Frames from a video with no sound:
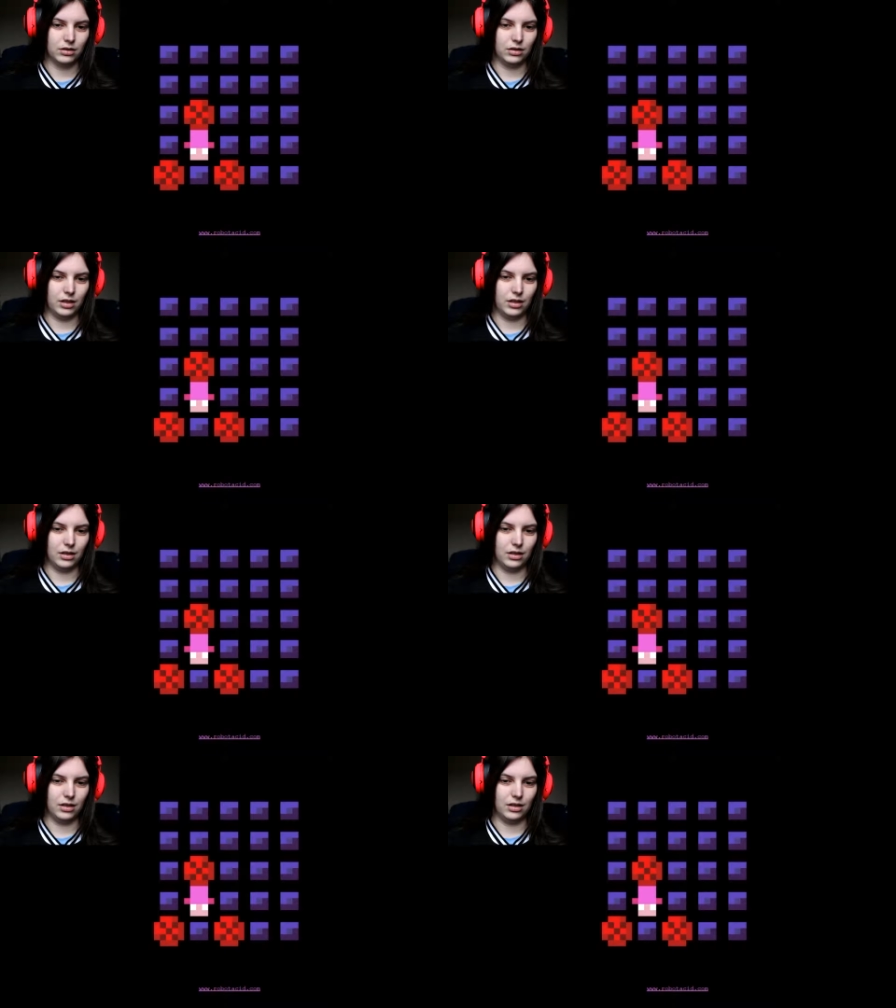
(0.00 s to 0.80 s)

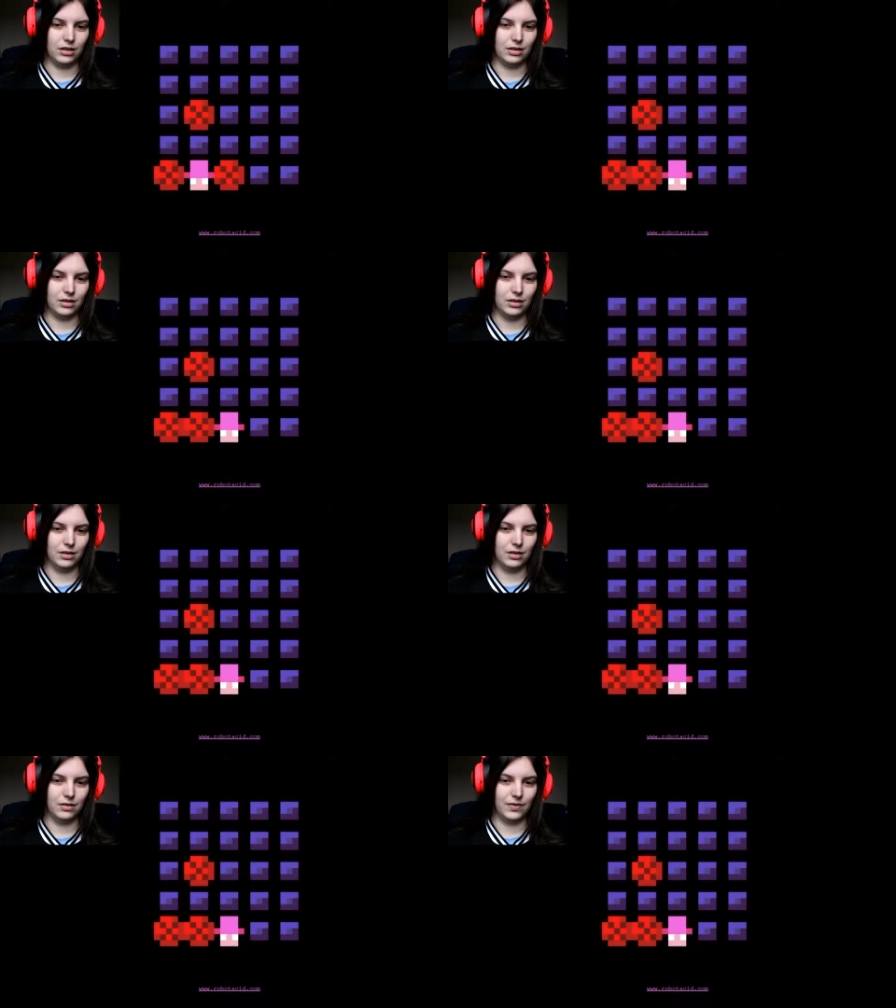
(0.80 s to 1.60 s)
And
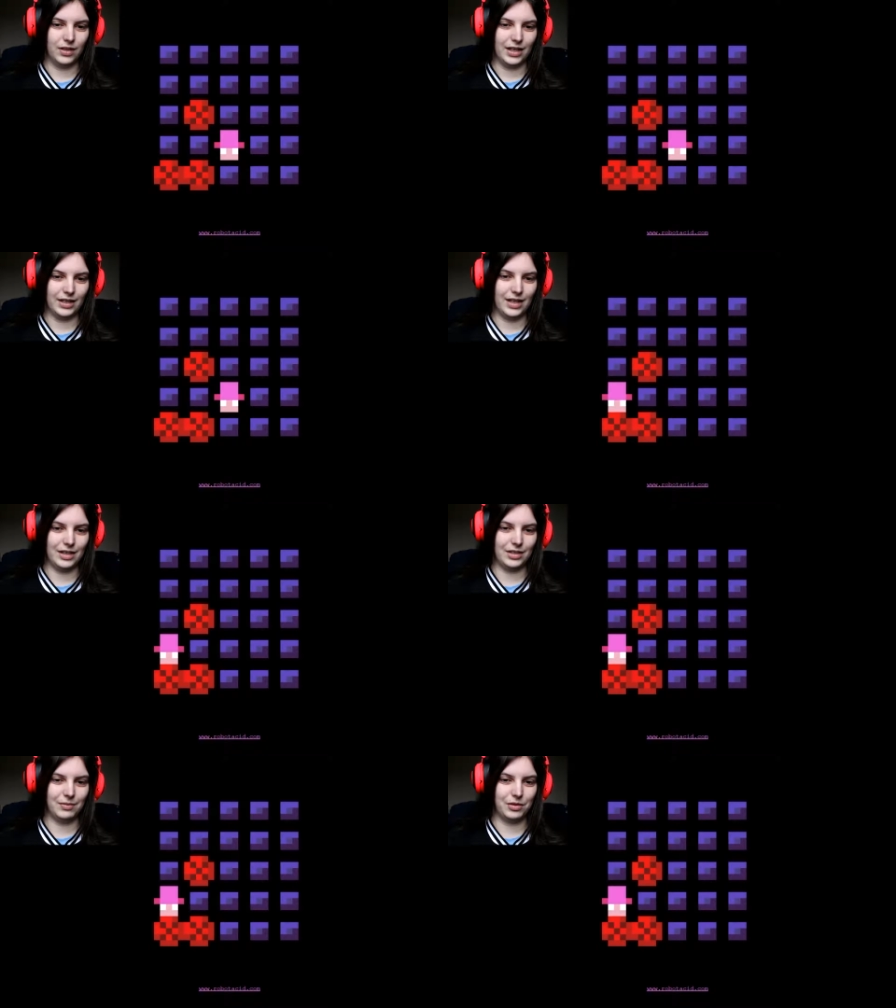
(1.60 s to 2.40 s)
over like
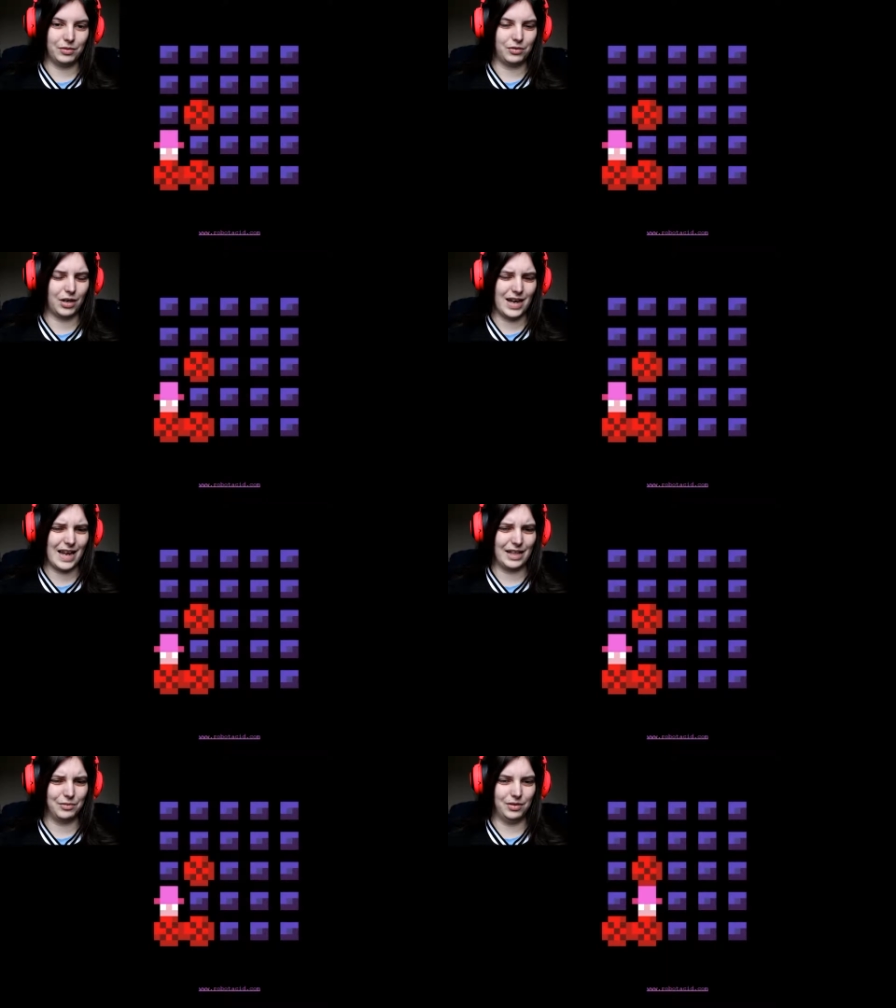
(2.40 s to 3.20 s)
this, and we'll just try and
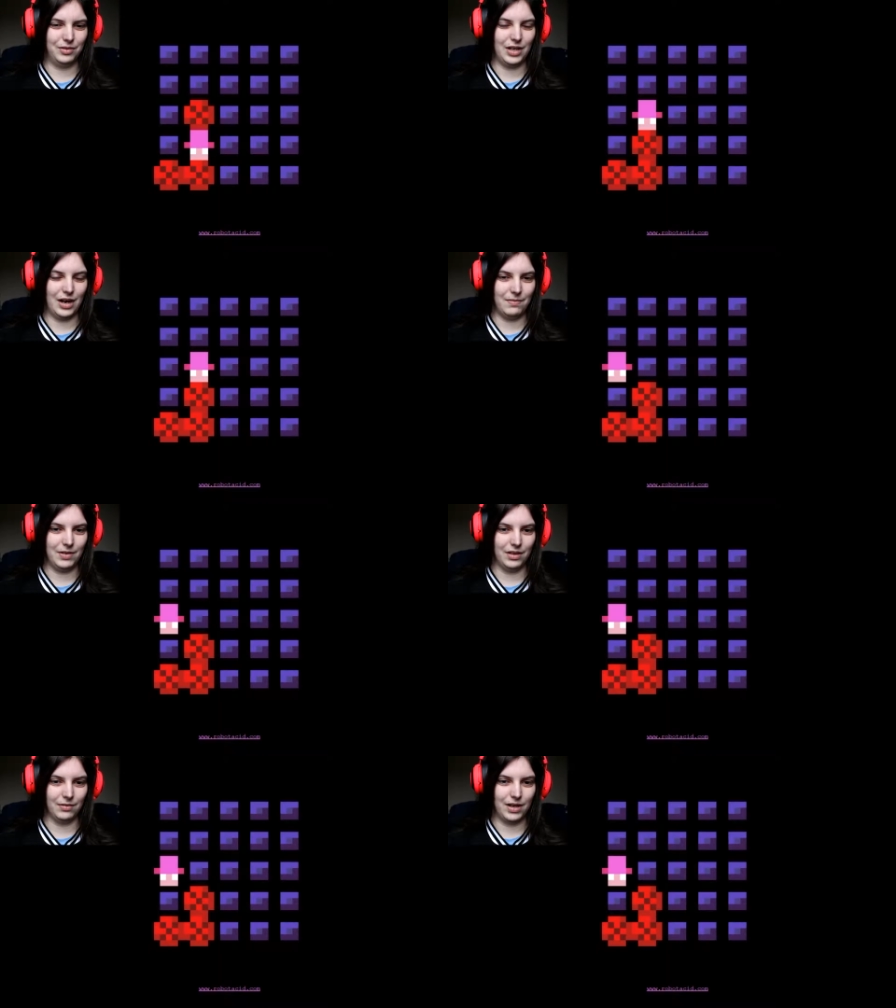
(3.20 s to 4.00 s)
get this one down
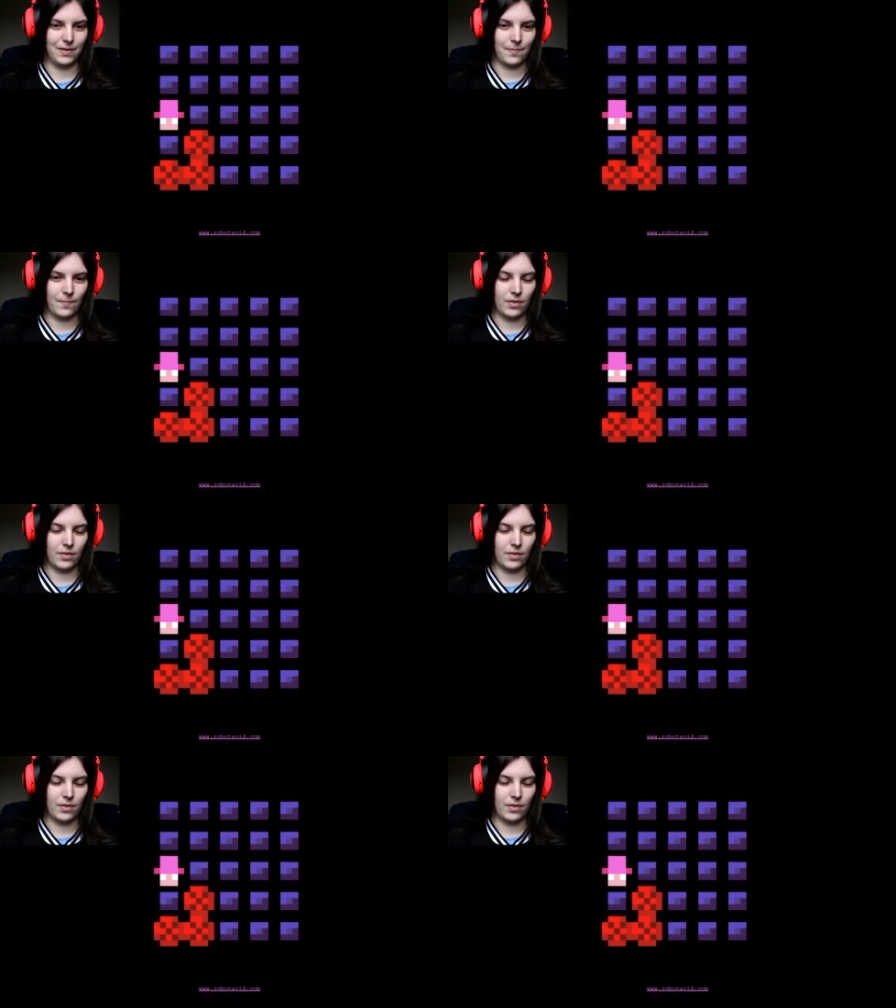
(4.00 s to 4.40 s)
the other way.